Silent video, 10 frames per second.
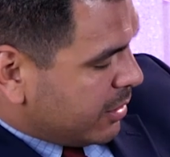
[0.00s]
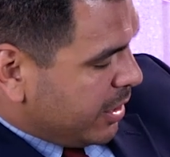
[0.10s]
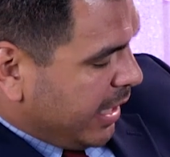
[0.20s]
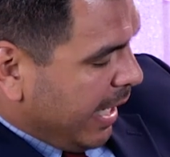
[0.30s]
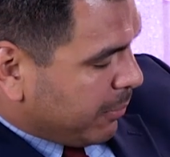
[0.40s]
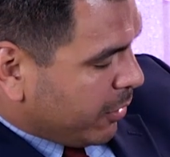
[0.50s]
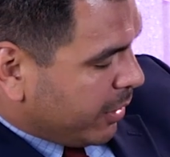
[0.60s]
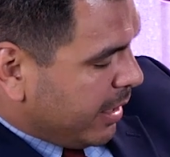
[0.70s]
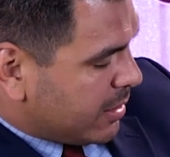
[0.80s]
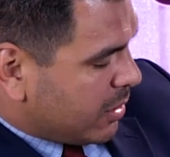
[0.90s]
She kept your
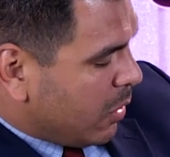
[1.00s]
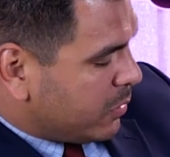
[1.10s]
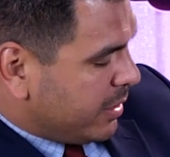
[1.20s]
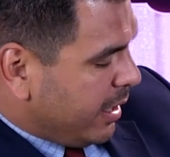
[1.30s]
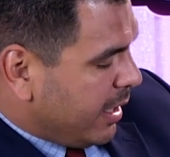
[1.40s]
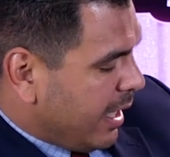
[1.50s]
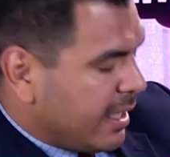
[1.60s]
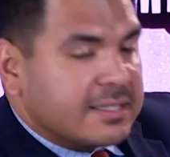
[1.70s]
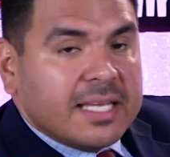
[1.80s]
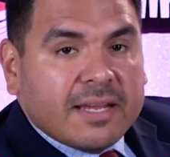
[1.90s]
kids cozy
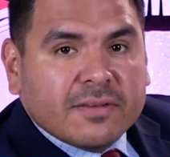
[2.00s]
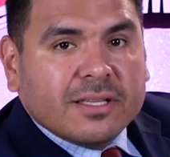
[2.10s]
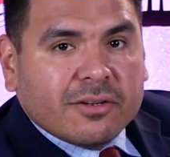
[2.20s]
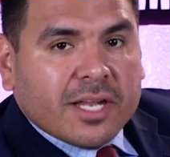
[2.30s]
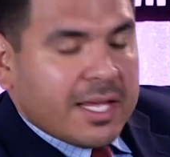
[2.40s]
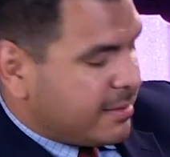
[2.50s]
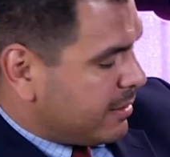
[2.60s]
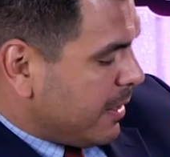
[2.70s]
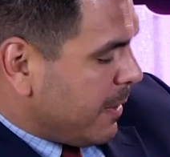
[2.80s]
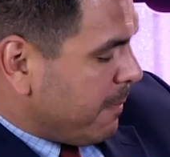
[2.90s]
and safe in their
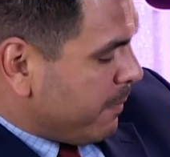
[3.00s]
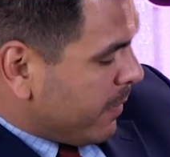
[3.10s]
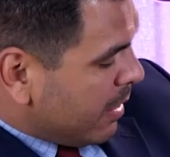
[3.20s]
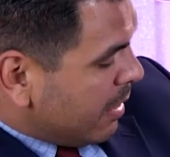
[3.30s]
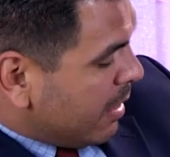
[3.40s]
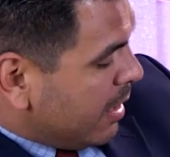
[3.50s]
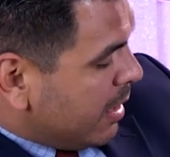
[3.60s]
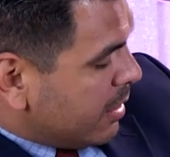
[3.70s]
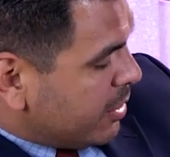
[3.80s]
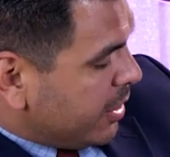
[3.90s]
nest.
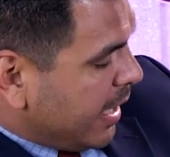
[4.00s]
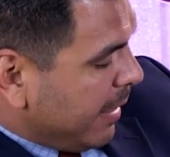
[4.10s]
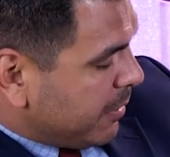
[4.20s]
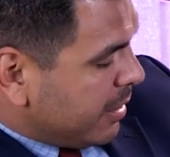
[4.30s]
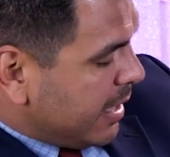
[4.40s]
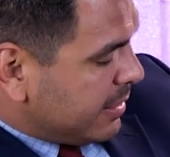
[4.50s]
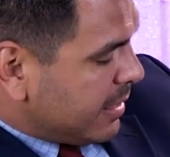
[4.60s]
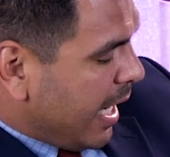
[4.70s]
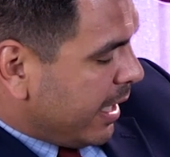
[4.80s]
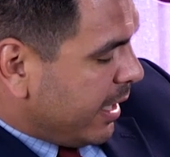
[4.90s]
She kept the nest
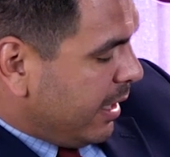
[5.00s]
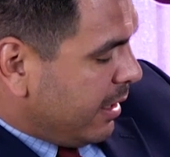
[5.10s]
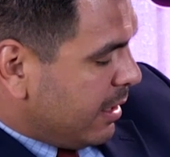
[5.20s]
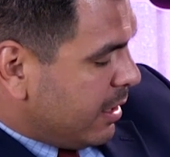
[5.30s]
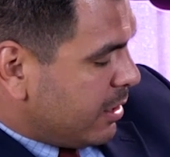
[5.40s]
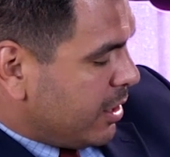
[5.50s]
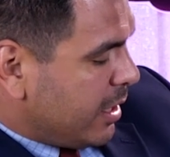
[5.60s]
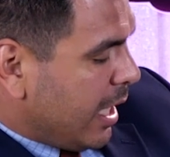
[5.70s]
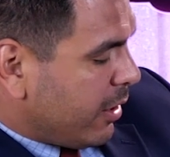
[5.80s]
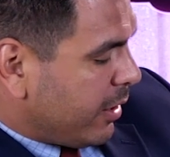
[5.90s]
tidy. She
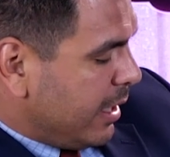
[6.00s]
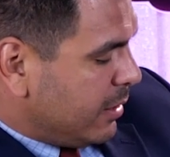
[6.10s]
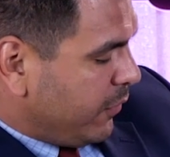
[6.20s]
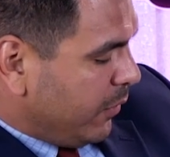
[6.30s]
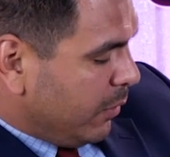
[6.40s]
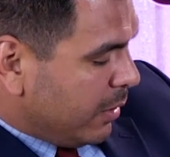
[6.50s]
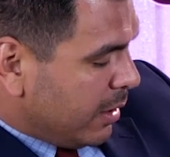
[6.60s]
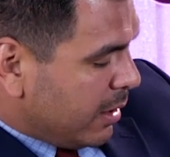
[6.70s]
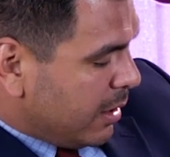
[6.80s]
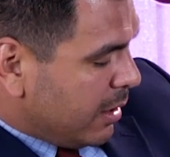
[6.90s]
got her kids food.
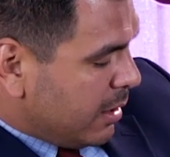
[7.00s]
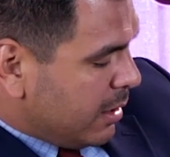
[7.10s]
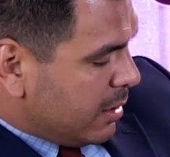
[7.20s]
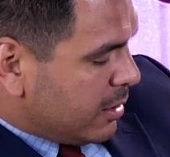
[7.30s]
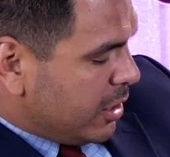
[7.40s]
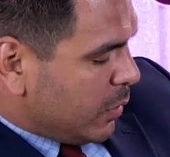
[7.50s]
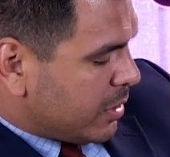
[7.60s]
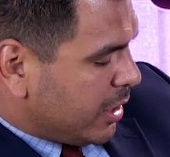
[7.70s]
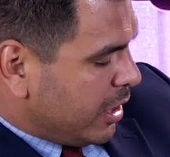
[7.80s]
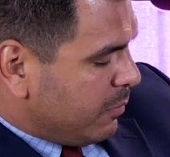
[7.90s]
She
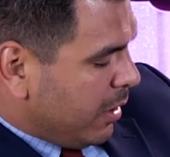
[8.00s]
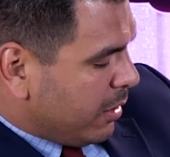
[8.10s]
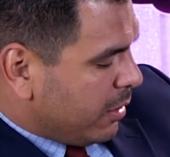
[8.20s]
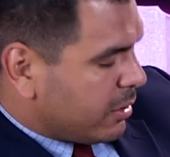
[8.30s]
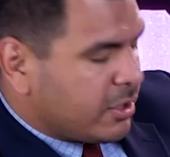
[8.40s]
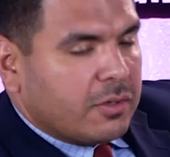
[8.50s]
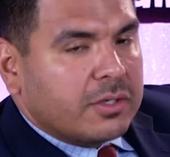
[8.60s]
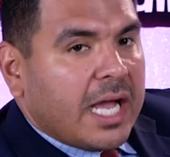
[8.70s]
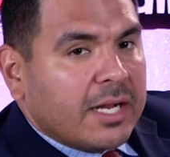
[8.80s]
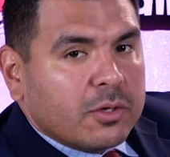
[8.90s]
was a good mother to her
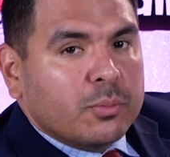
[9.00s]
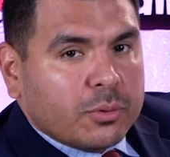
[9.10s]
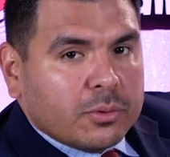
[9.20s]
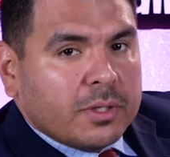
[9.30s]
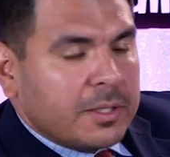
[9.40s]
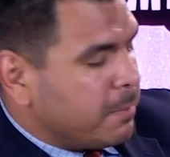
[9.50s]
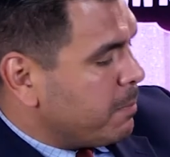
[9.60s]
dino brood.